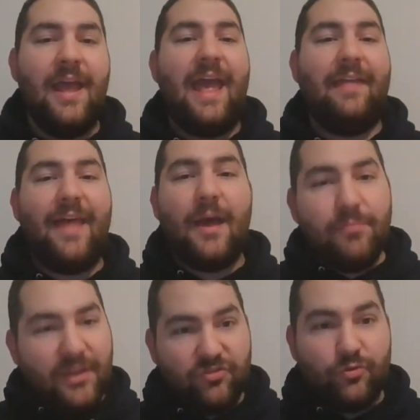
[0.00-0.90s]
And that
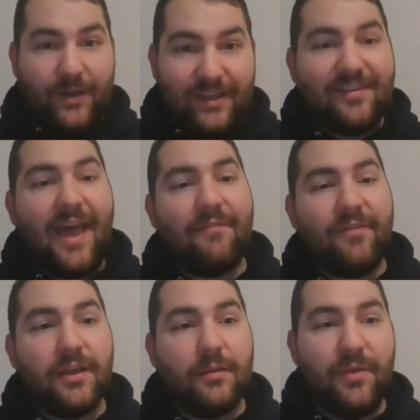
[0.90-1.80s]
beast wreaks
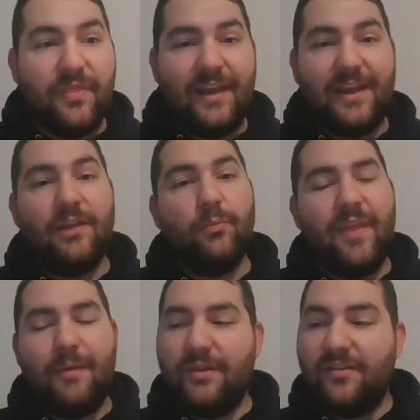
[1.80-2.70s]
havoc. But then again, when
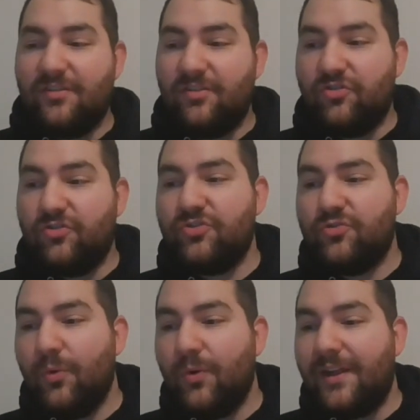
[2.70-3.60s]
that beast is
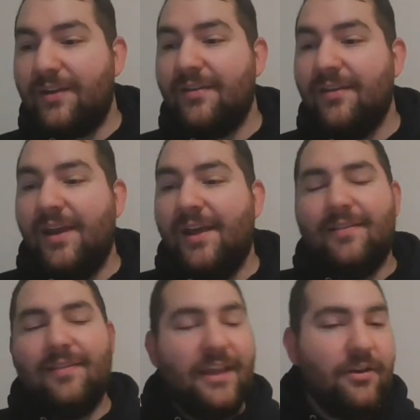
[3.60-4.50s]
destroyed,
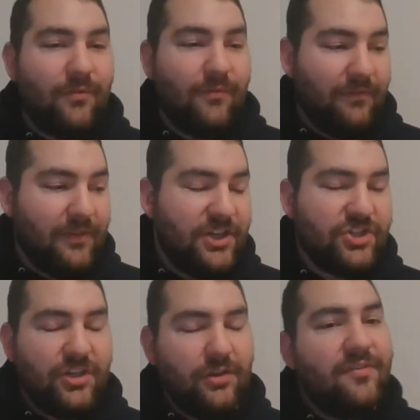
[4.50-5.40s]
later in
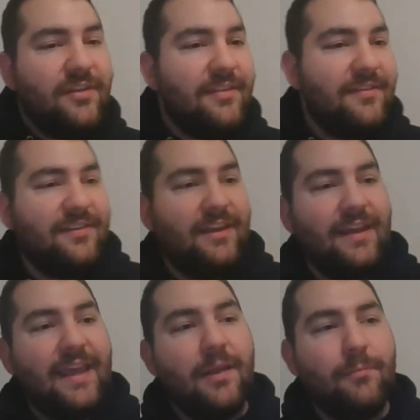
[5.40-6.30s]
Revelation, you see the sea
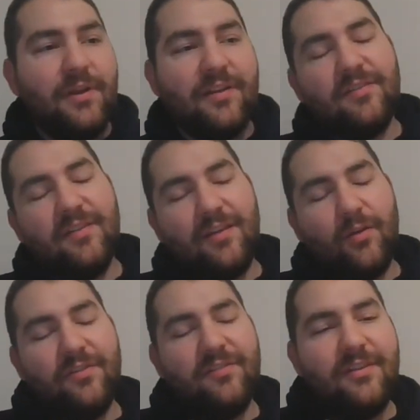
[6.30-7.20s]
again, but it's
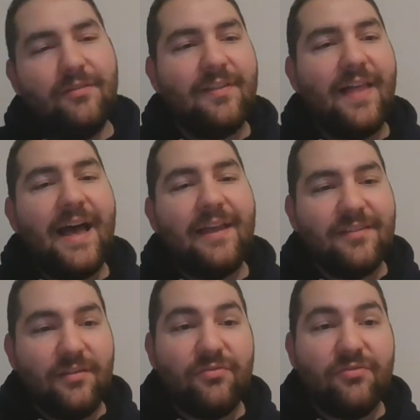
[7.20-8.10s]
called the sea of
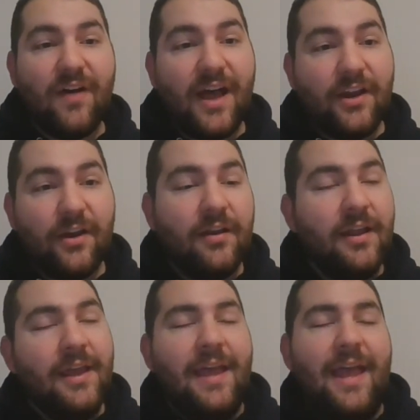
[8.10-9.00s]
glass and fire.
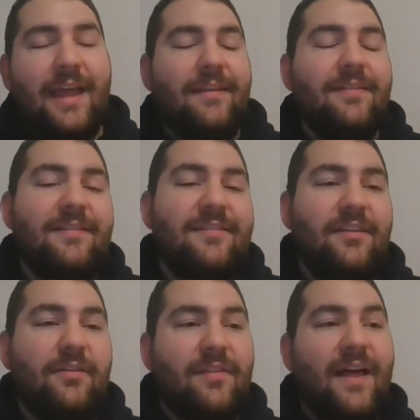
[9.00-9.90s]
And in the
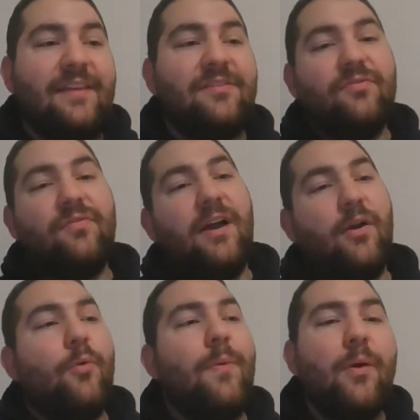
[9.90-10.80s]
sea of glass and fire
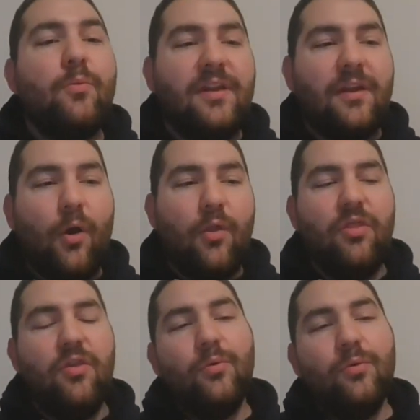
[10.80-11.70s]
around it
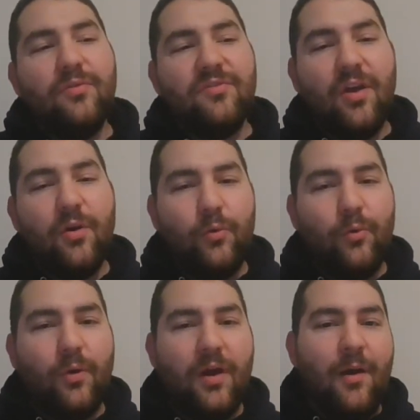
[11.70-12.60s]
are those
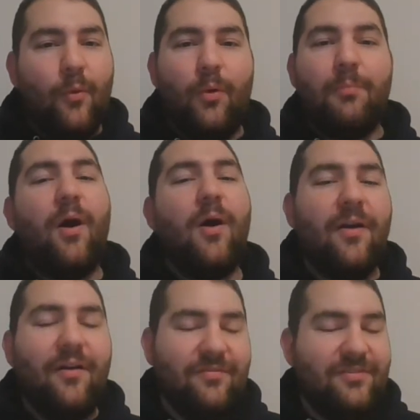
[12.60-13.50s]
who were
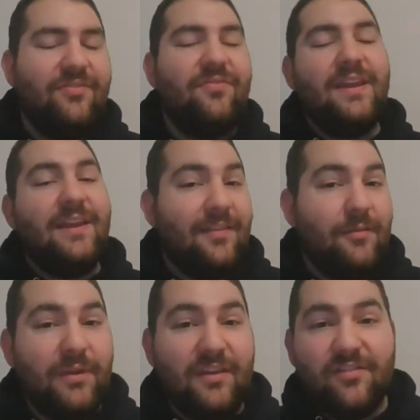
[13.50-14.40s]
part of defeating the
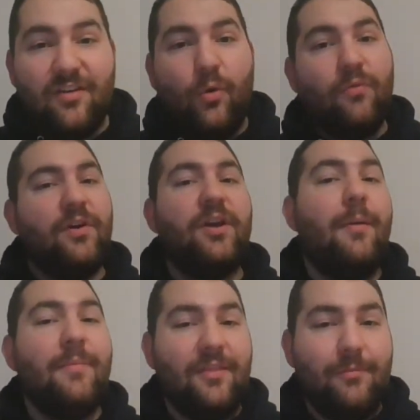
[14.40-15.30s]
beast and
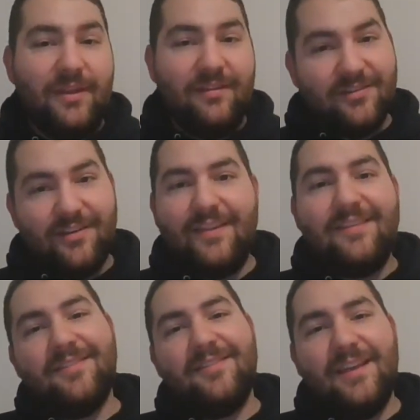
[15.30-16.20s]
overcoming the beast. And they
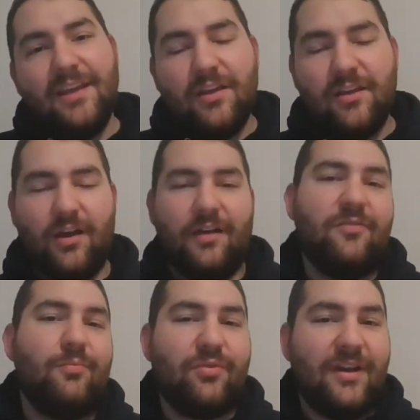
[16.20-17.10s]
sing God's
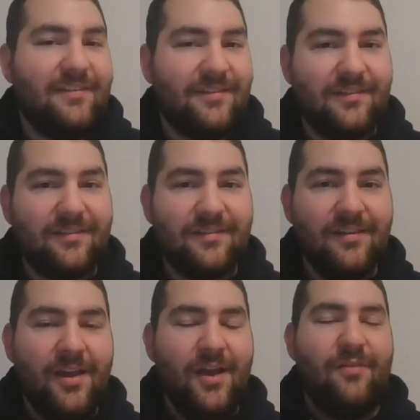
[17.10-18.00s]
praises
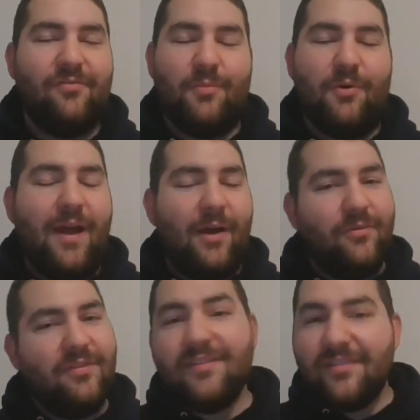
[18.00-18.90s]
from
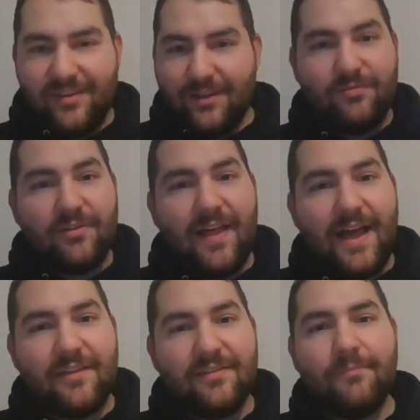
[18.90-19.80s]
around the sea of
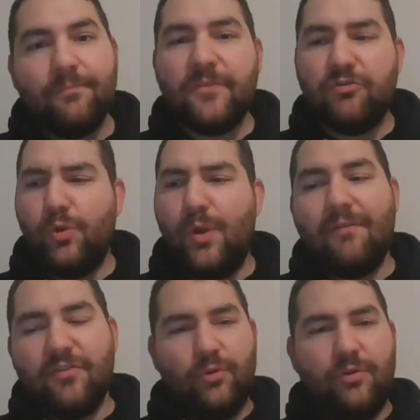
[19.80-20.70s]
glass. So you have
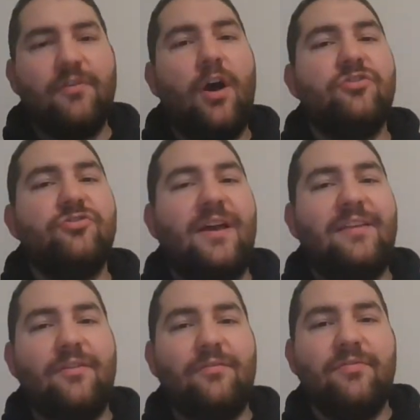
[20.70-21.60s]
a sort of
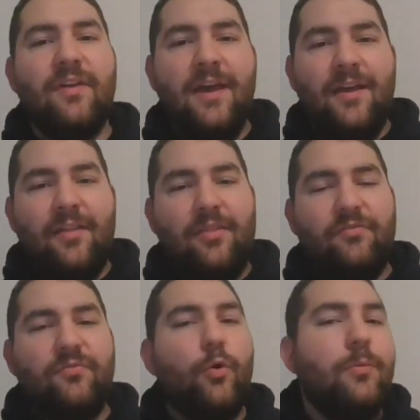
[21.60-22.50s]
contrast of the
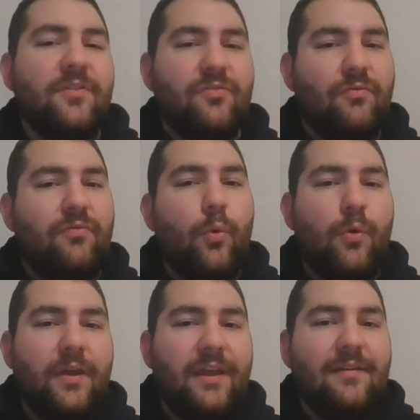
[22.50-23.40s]
formless
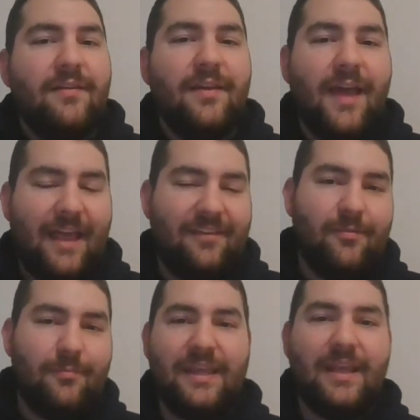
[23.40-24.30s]
void as
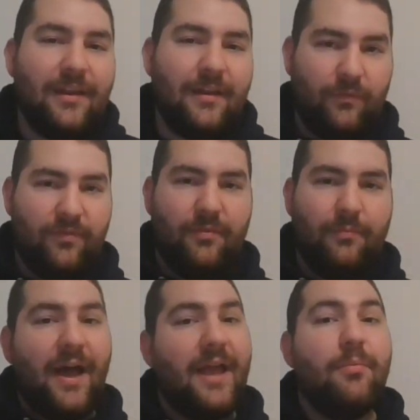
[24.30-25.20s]
the beginning of the
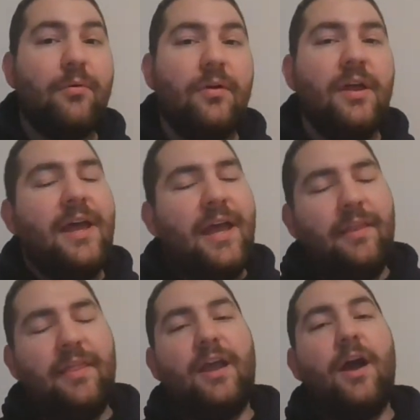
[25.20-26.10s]
Bible,
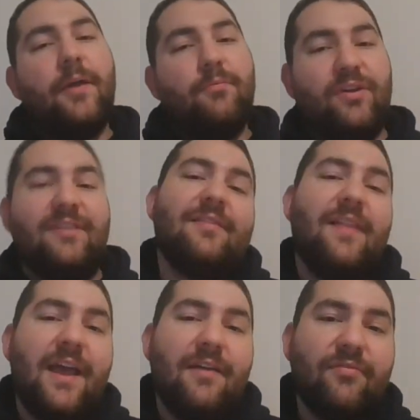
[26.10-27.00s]
and that God brings
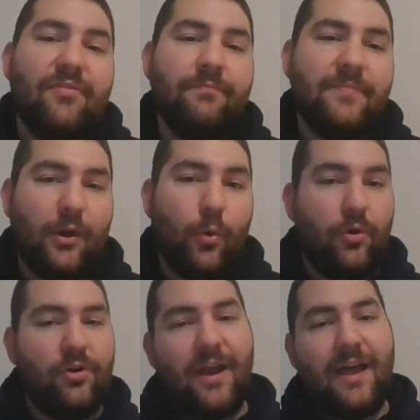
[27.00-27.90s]
life and
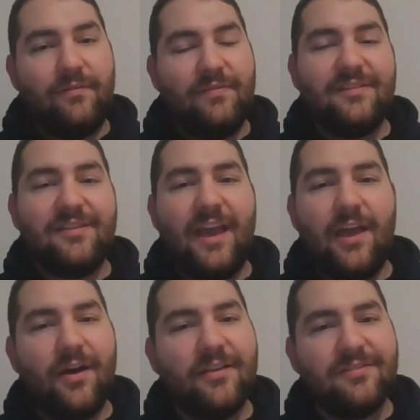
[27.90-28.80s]
order out of this
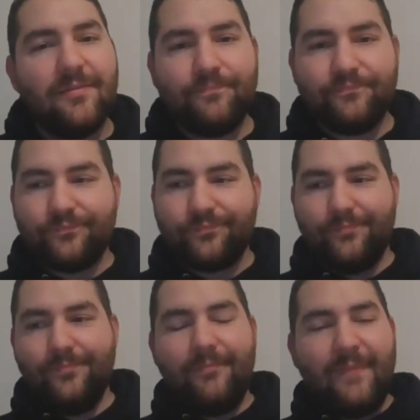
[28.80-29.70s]
chaos.
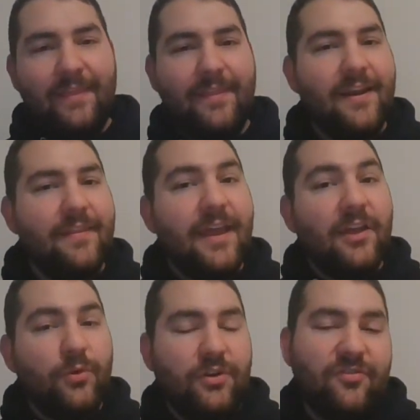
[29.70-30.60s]
And then at the
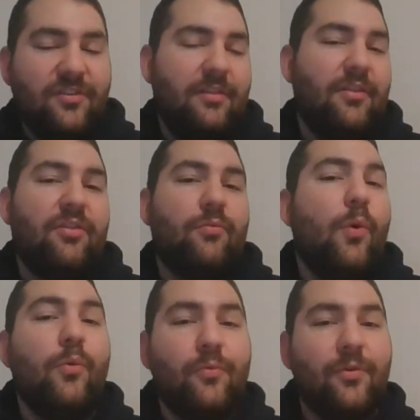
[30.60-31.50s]
end, when you see the
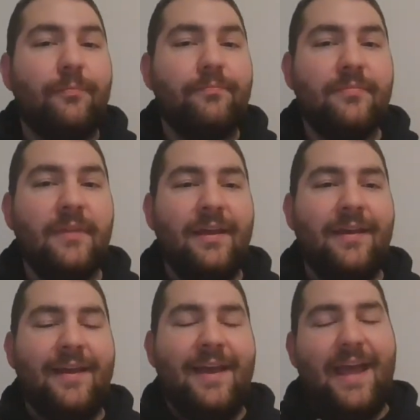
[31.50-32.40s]
throne room
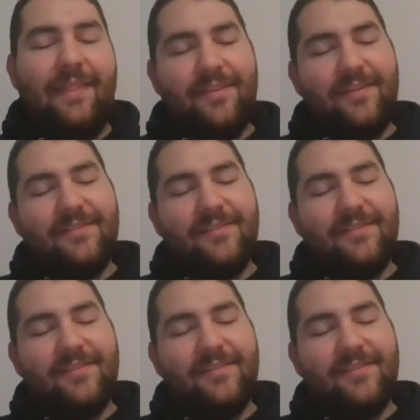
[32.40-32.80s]
and the